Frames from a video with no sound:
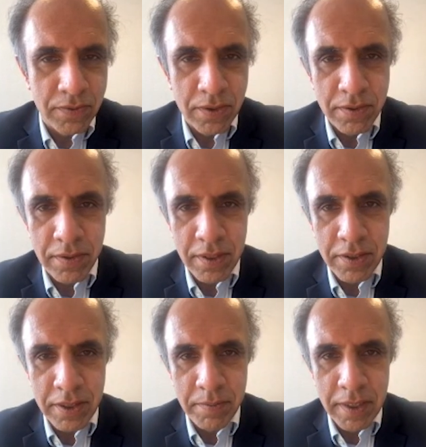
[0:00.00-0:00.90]
got
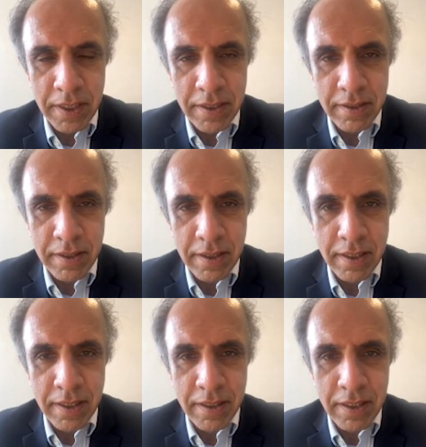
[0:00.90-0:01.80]
30 million
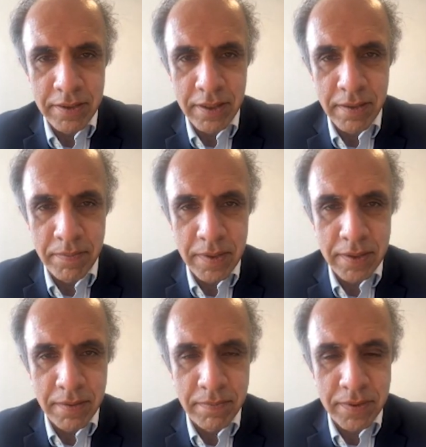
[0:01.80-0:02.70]
as a
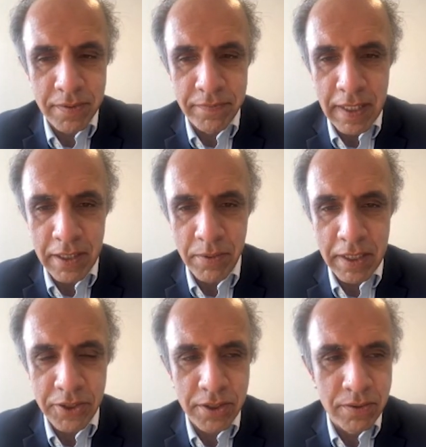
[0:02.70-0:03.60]
sort of
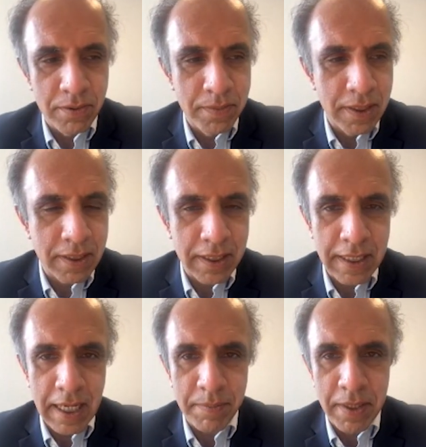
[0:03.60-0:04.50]
valuation or a market
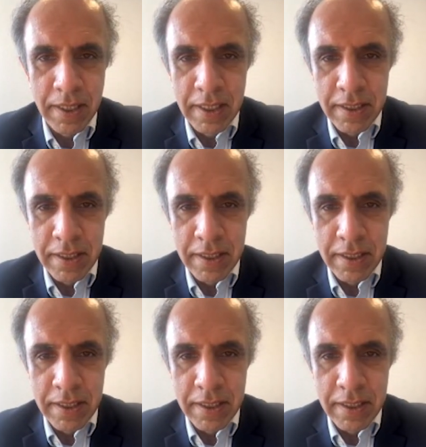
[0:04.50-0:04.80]
cap.